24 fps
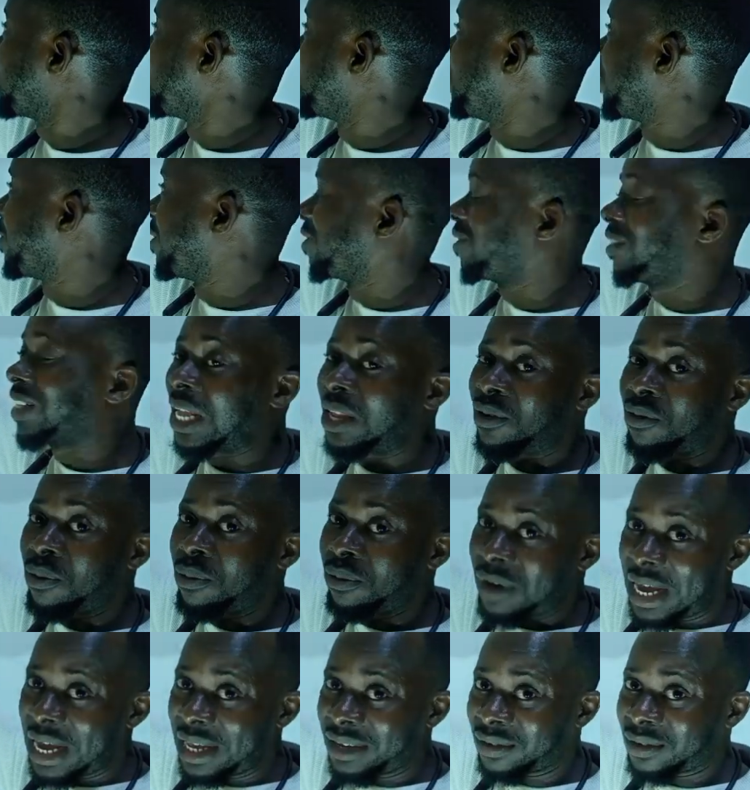which is start
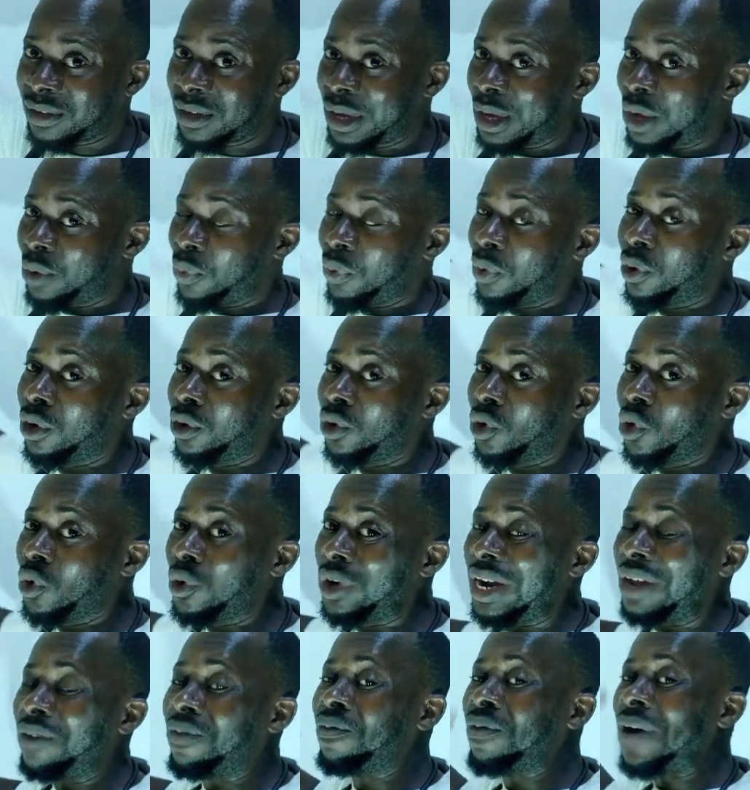from rest. We don't
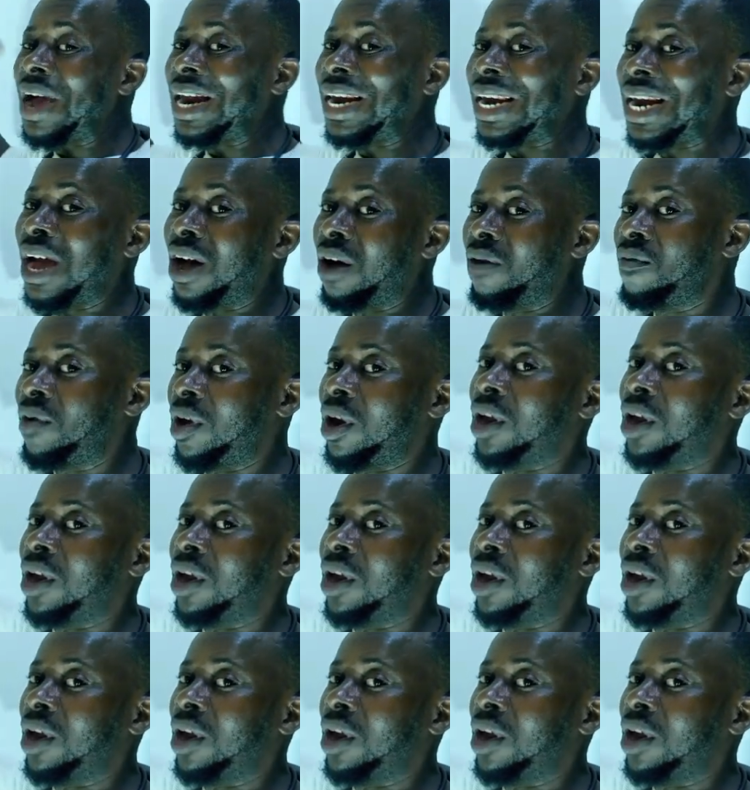know the final